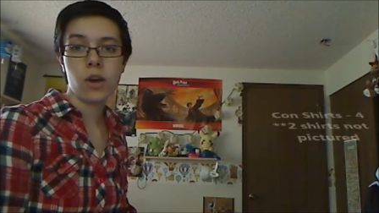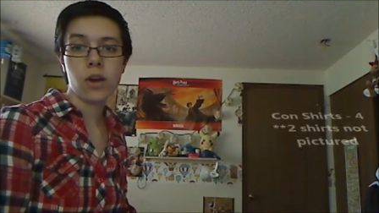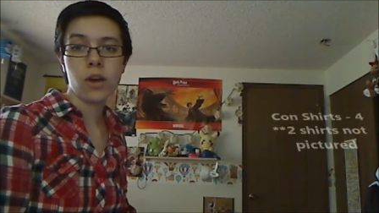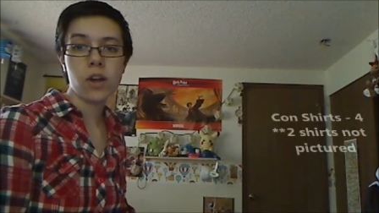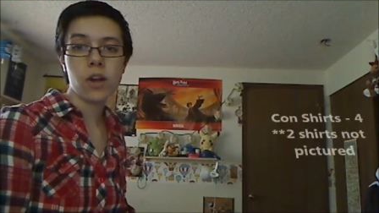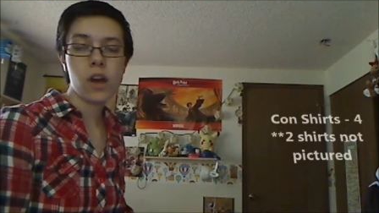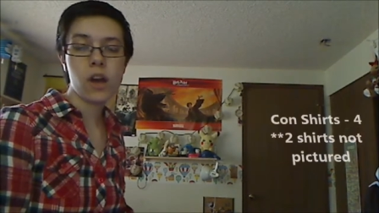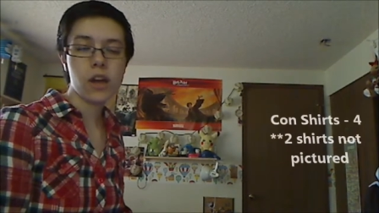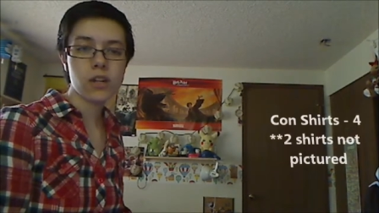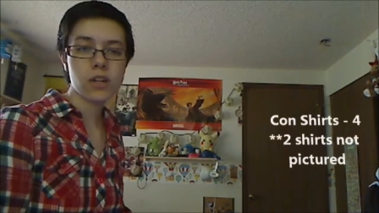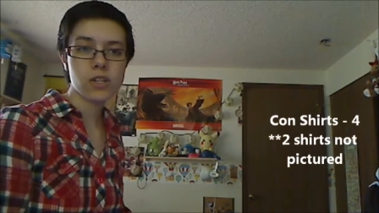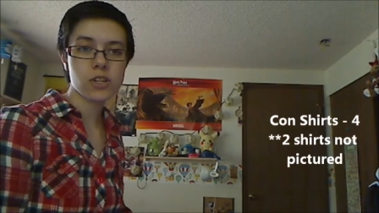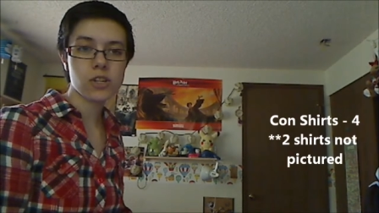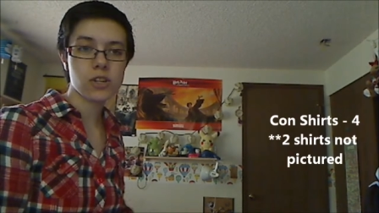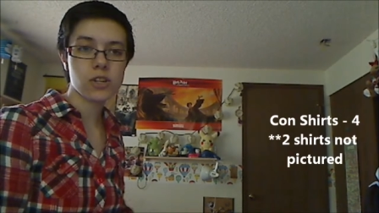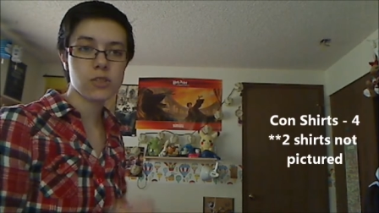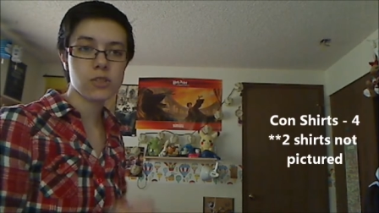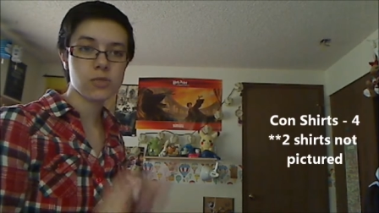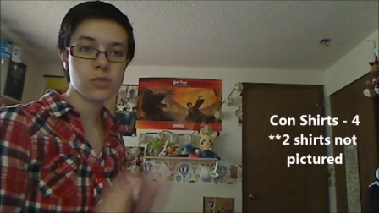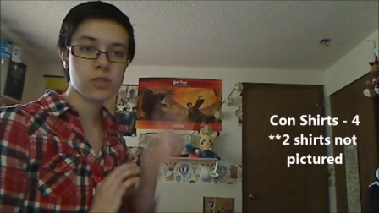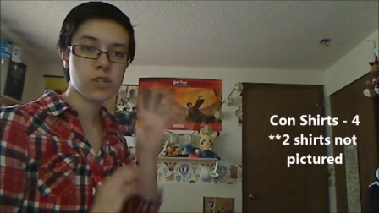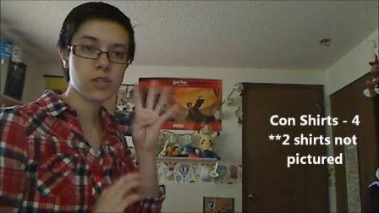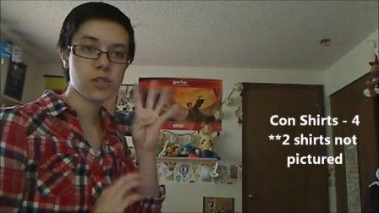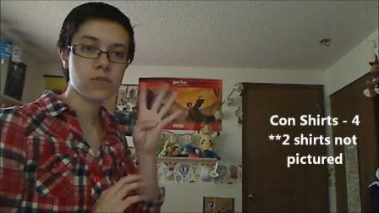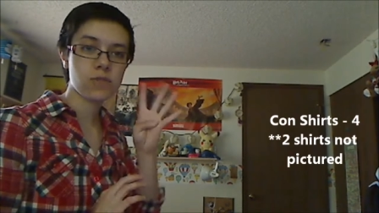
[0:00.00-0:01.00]
Con shirts,
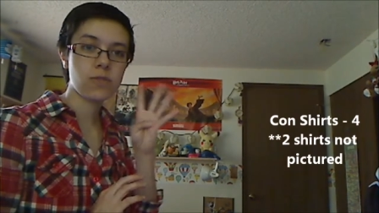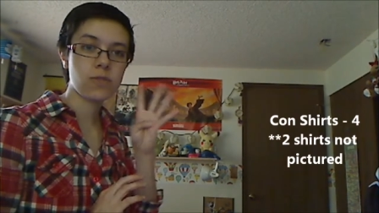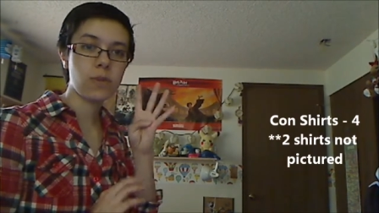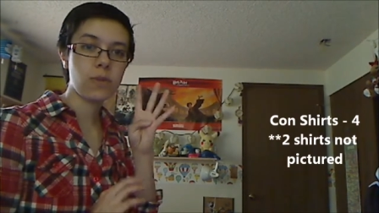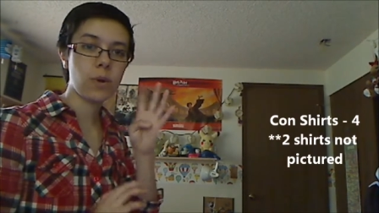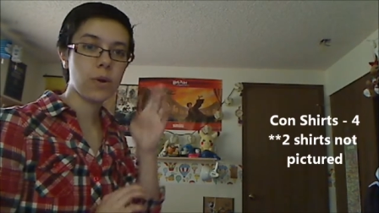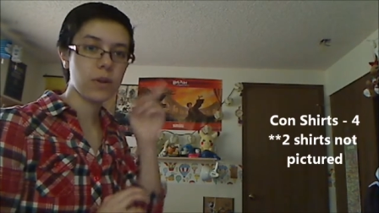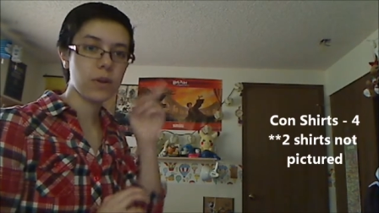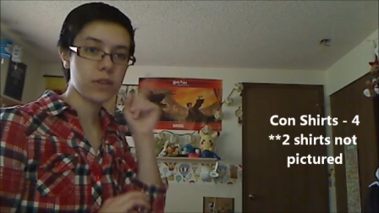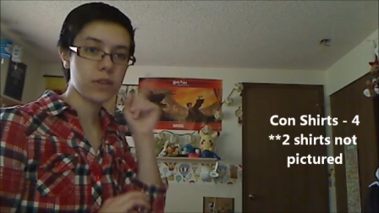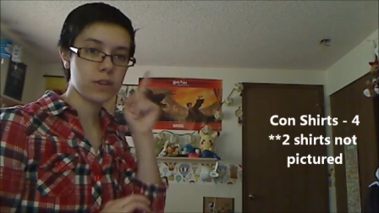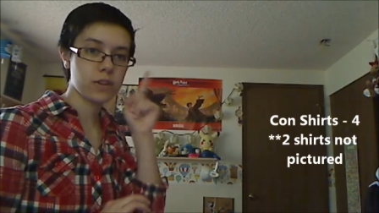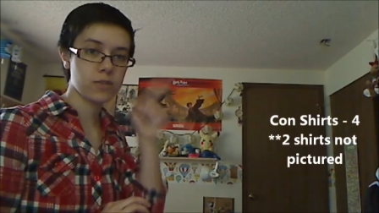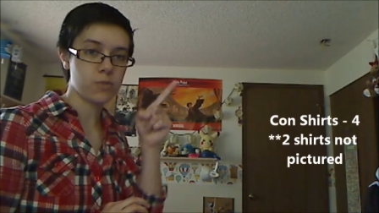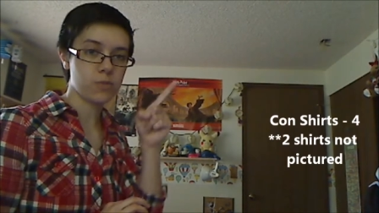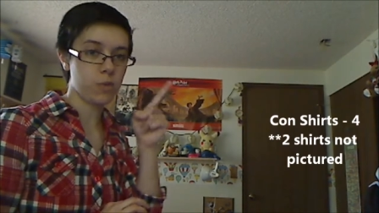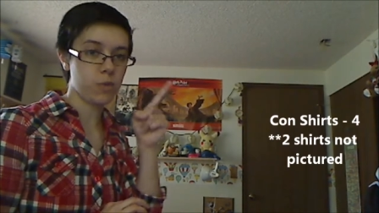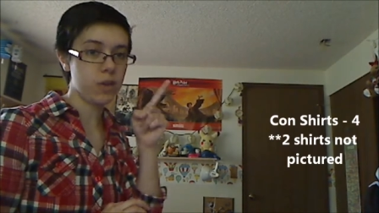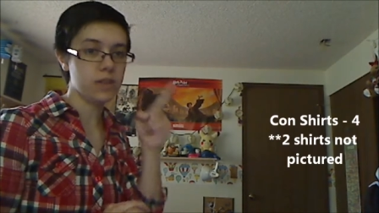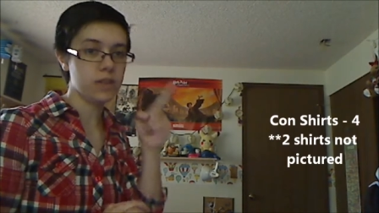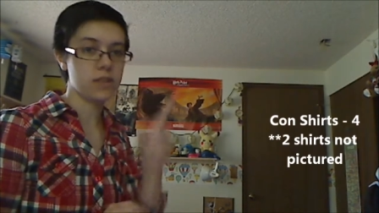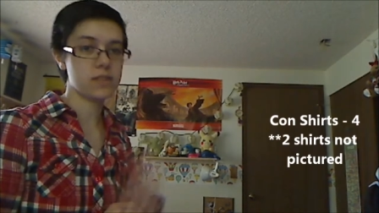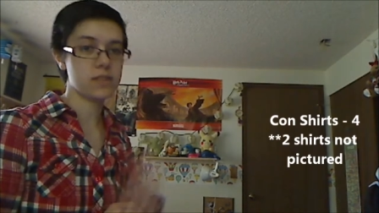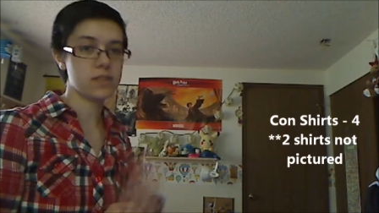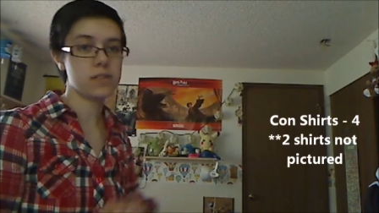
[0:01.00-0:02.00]
which is 4. There's
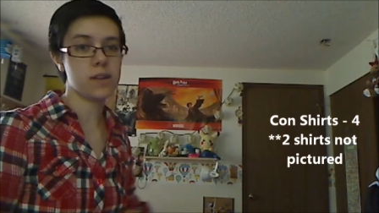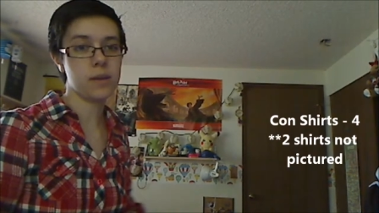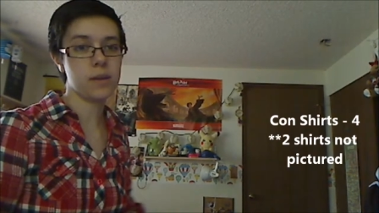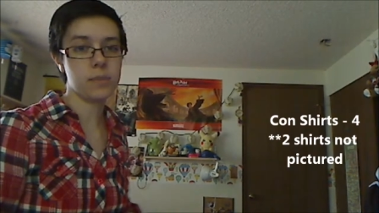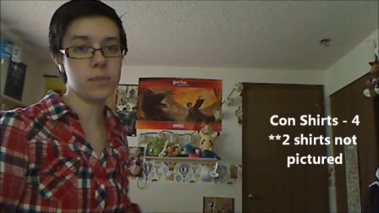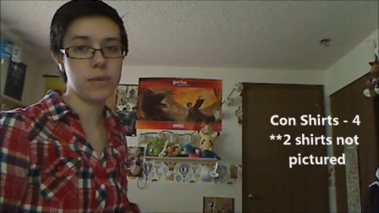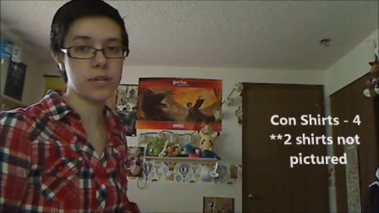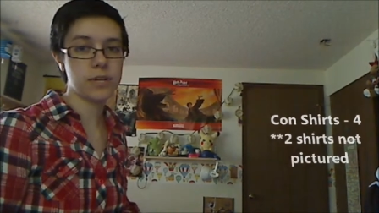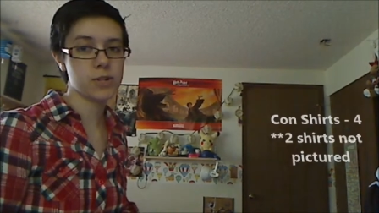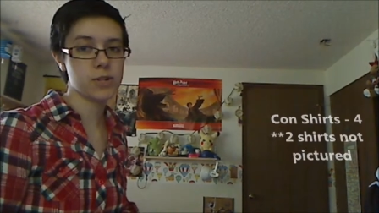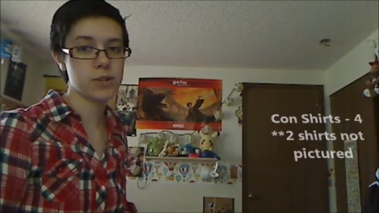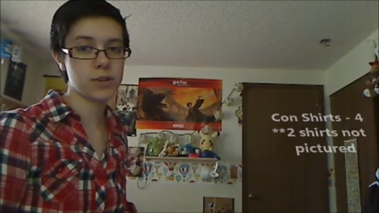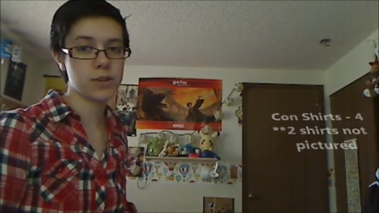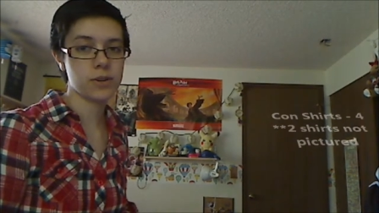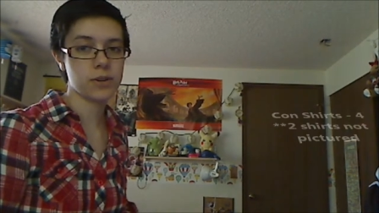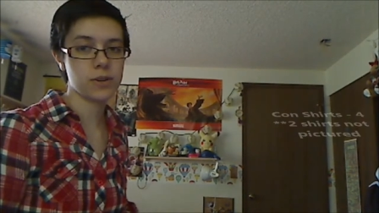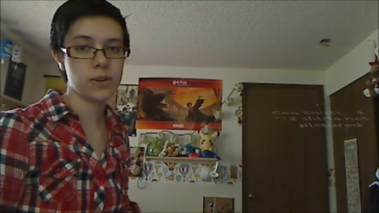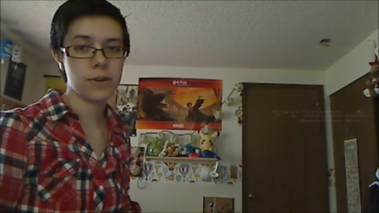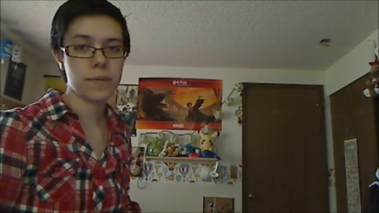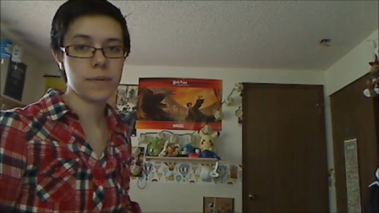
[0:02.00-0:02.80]
one that's not pictured.